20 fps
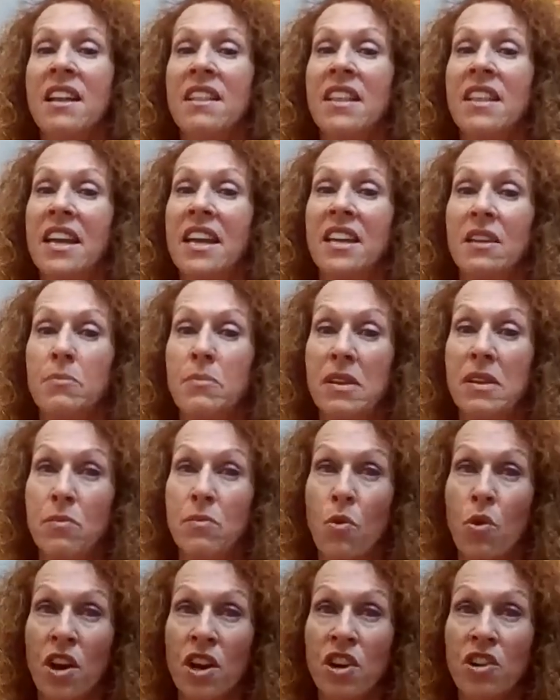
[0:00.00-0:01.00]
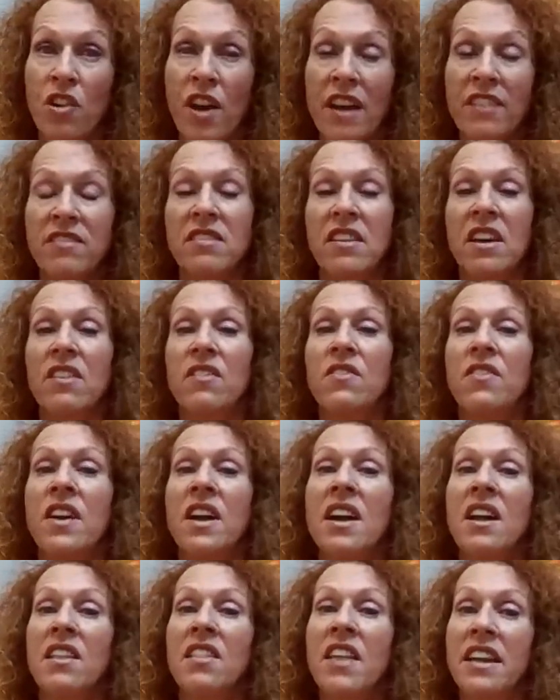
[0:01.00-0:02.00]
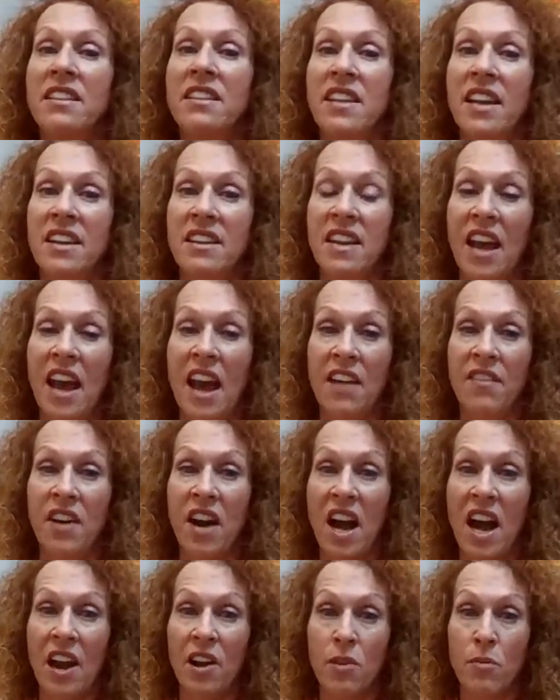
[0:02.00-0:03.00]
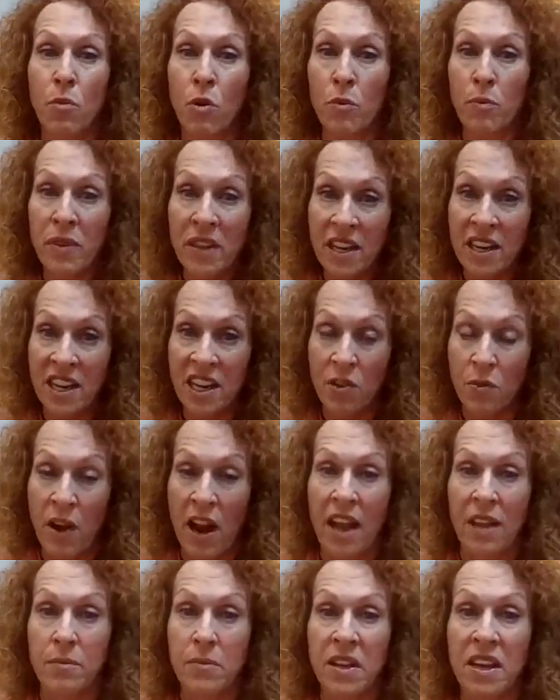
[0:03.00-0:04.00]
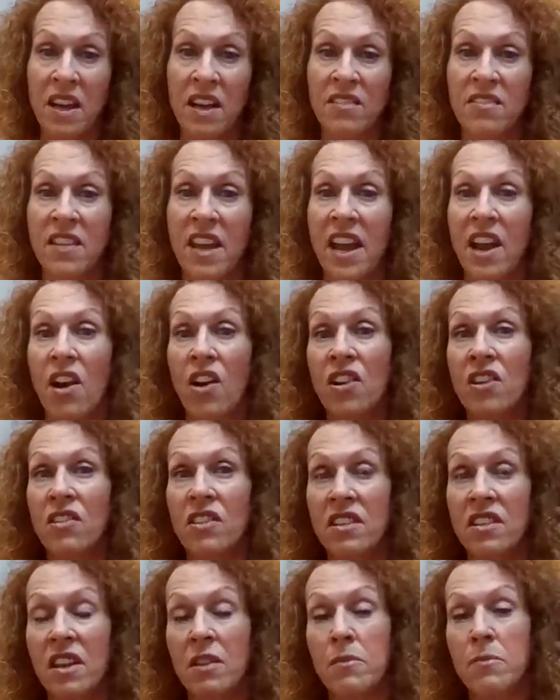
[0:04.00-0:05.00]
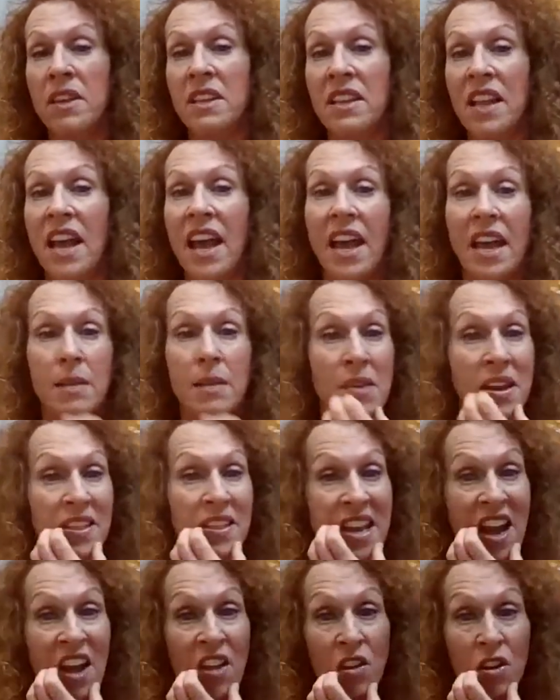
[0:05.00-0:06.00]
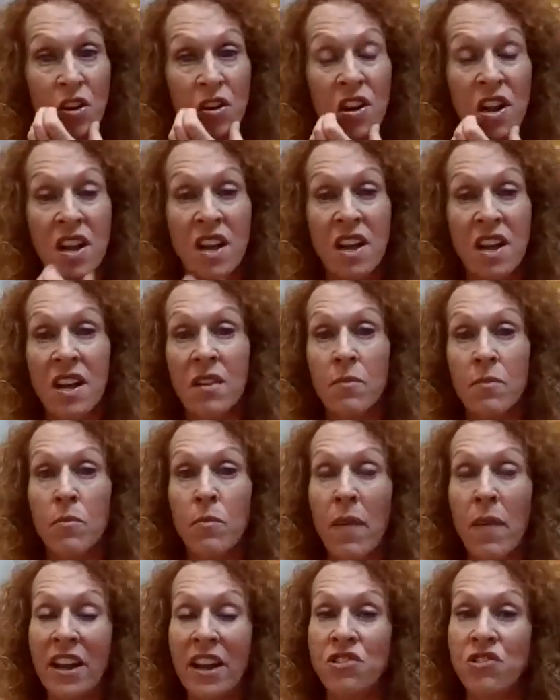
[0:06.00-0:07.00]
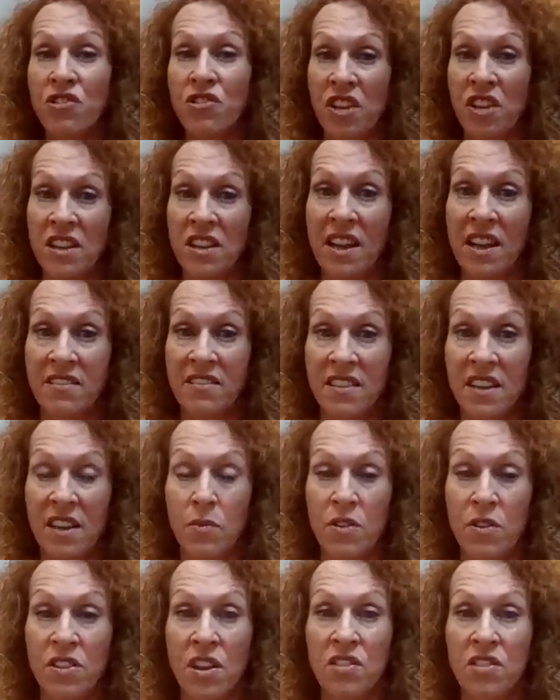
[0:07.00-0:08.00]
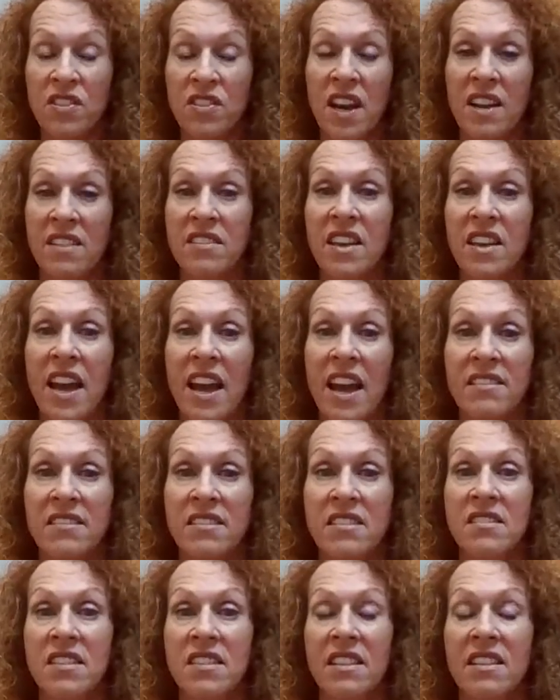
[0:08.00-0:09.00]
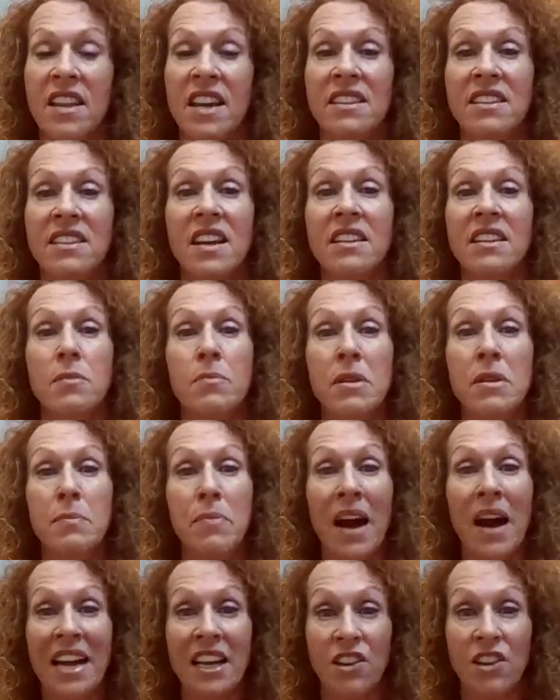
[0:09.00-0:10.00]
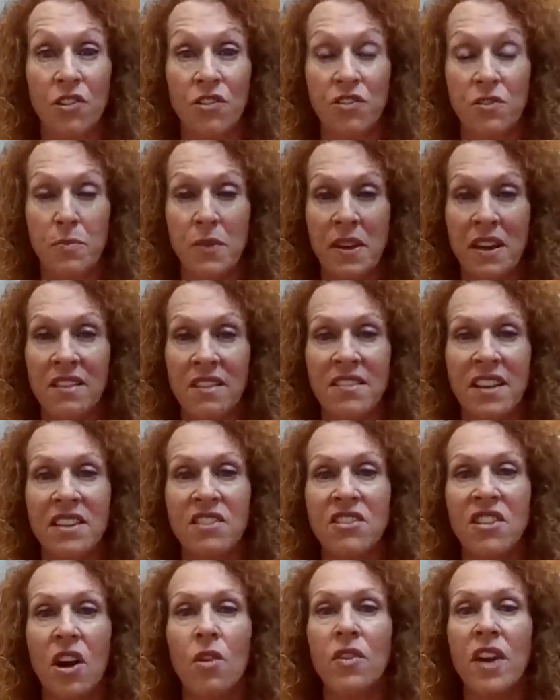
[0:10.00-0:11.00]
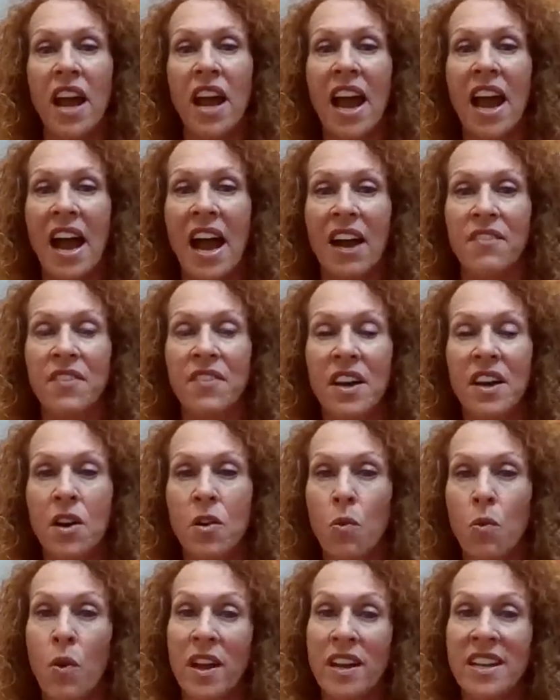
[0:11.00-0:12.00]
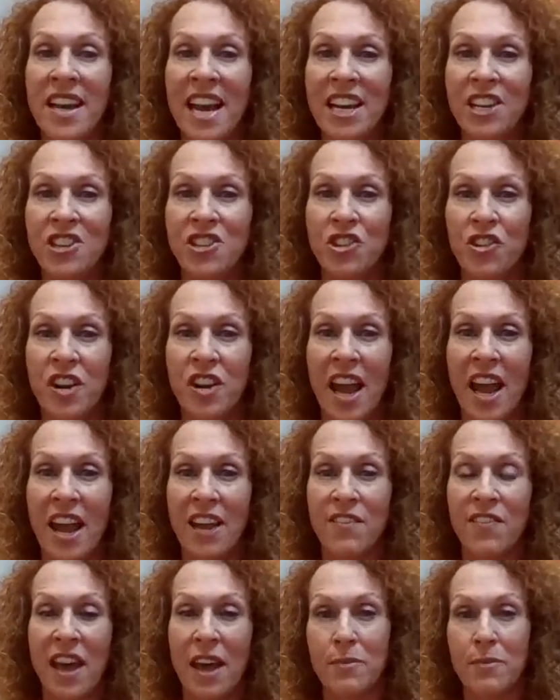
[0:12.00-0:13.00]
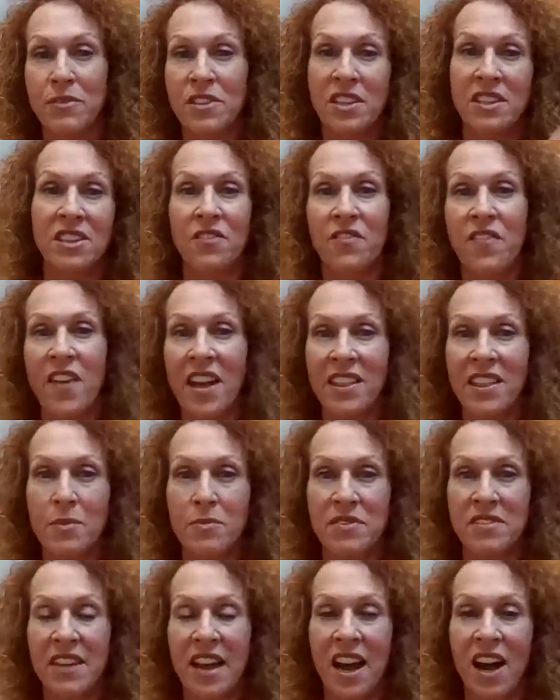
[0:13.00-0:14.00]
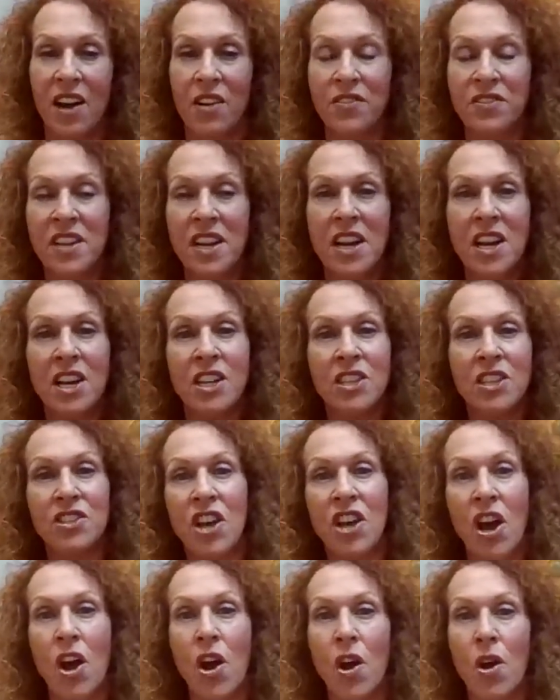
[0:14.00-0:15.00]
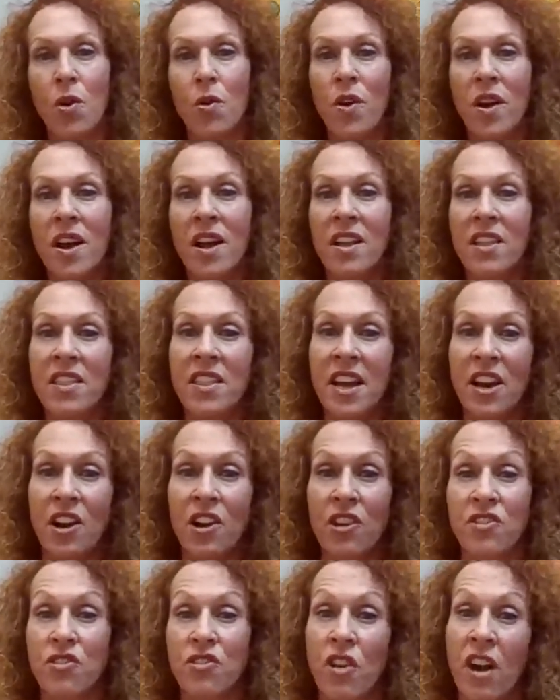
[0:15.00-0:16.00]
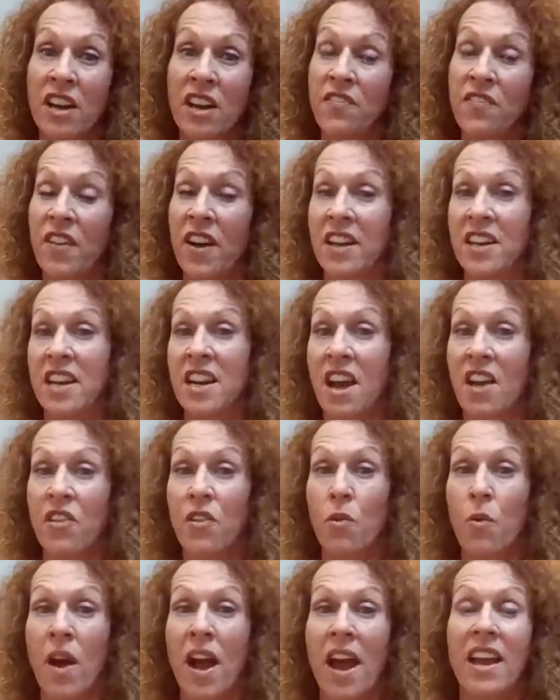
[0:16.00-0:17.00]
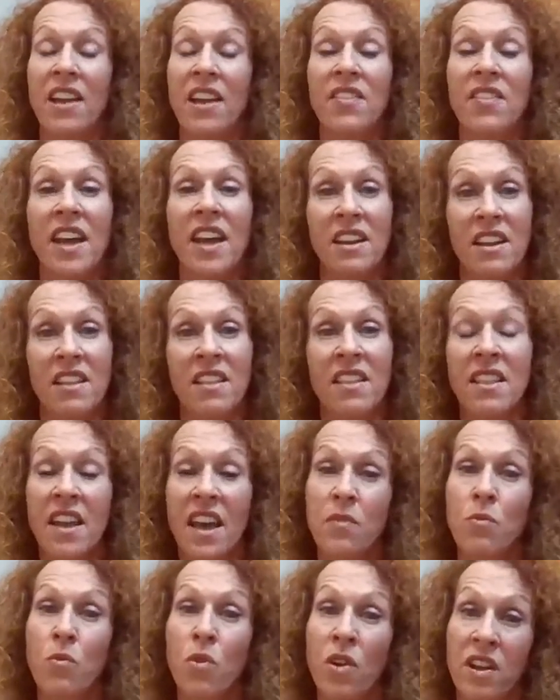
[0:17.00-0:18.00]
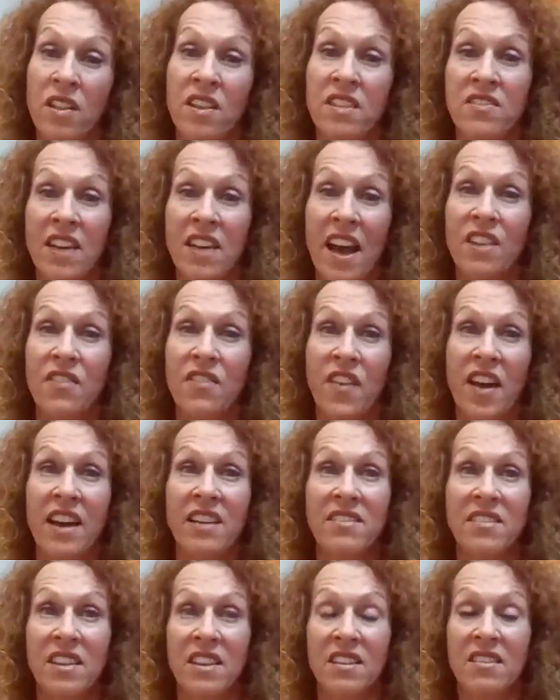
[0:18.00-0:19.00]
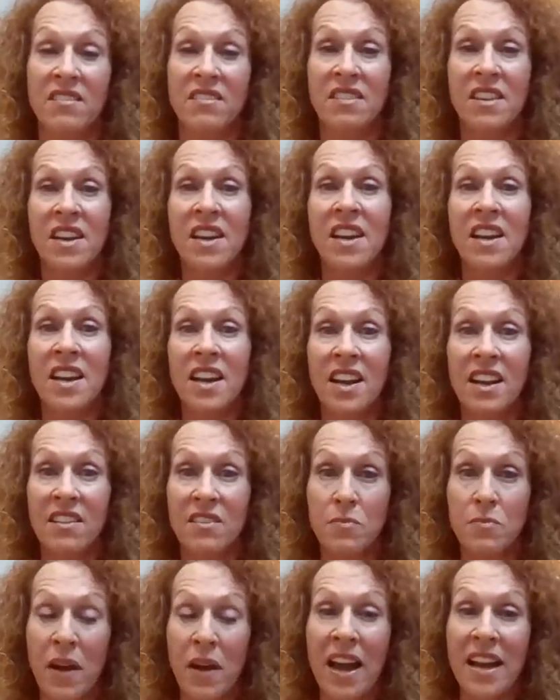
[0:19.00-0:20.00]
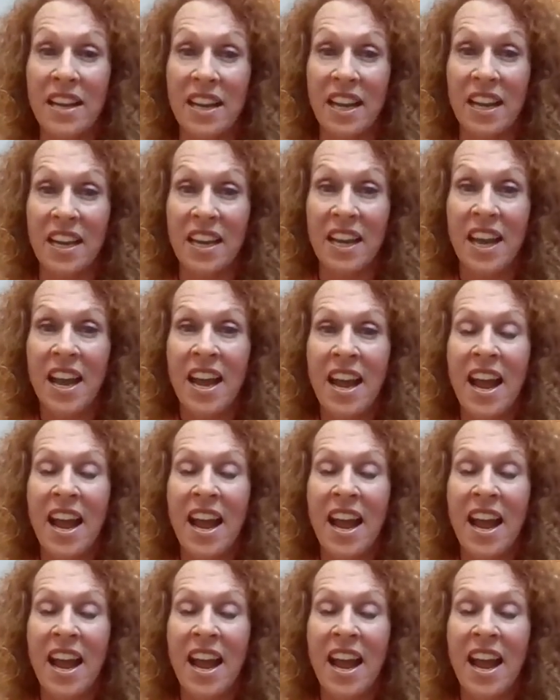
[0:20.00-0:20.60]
They can be more aggressive. They tend to have a higher morbidity rate because they can be lame. And the other major thing they see with those kinds of cats is that they tend to be biters because they don't have what nature gave them to defend themselves. So they're trying to find another way, and one of the side effects is biting.